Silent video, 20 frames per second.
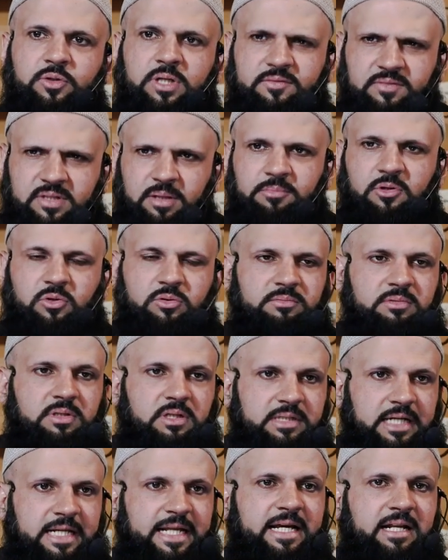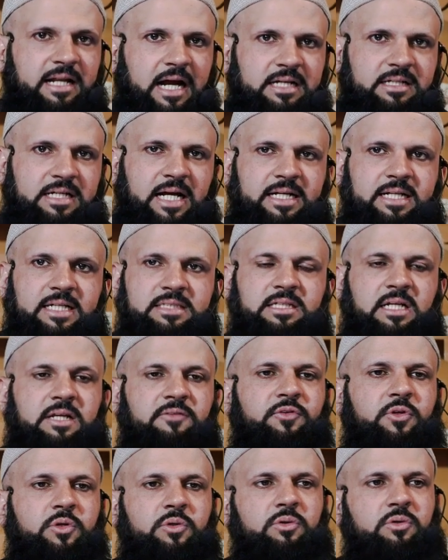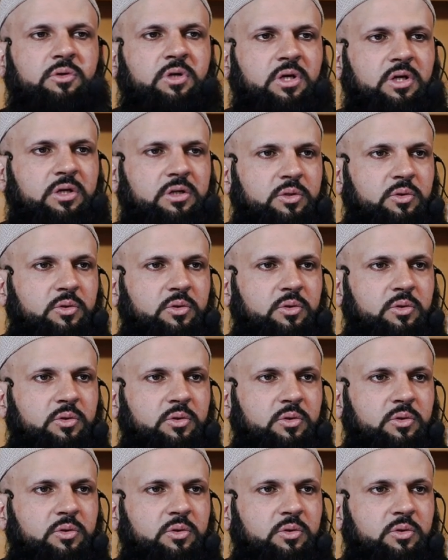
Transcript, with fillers: give them yani glad tidings that if you